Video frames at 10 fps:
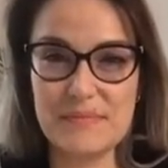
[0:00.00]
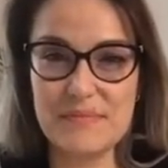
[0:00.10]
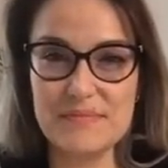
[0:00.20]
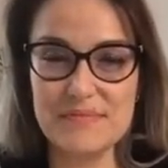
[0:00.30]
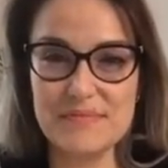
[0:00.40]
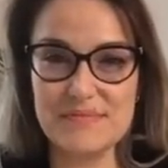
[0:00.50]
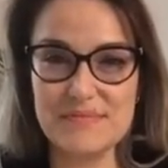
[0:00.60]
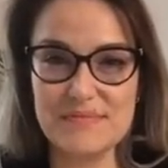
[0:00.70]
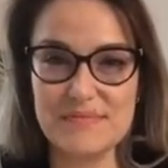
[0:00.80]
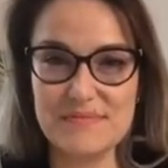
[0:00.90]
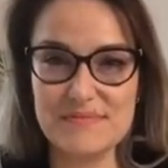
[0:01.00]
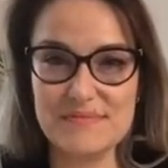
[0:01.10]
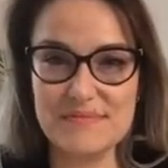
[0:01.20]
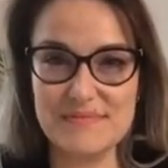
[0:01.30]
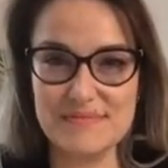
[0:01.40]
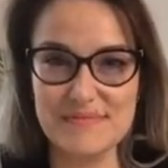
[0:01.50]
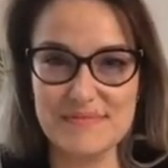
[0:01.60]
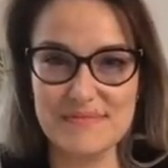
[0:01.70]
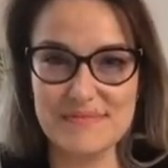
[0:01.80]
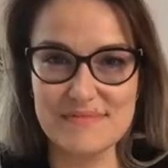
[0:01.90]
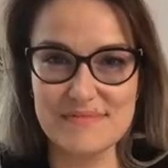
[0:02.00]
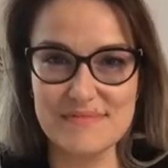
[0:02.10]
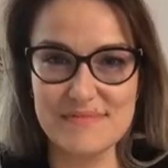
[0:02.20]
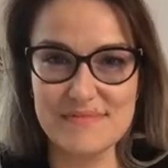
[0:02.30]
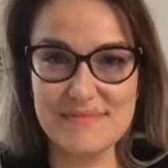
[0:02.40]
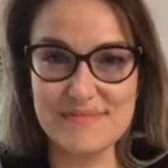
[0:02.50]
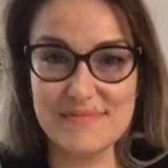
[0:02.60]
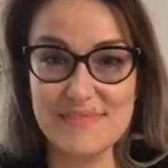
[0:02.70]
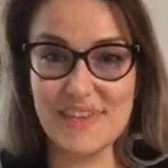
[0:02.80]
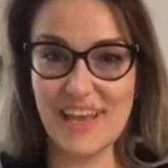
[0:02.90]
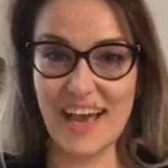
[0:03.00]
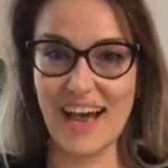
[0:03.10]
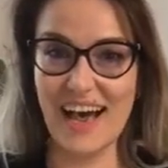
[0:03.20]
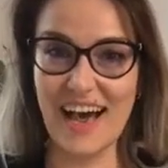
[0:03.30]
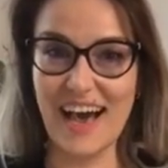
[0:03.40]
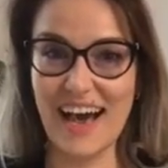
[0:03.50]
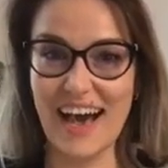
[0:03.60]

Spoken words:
This person isn't speaking.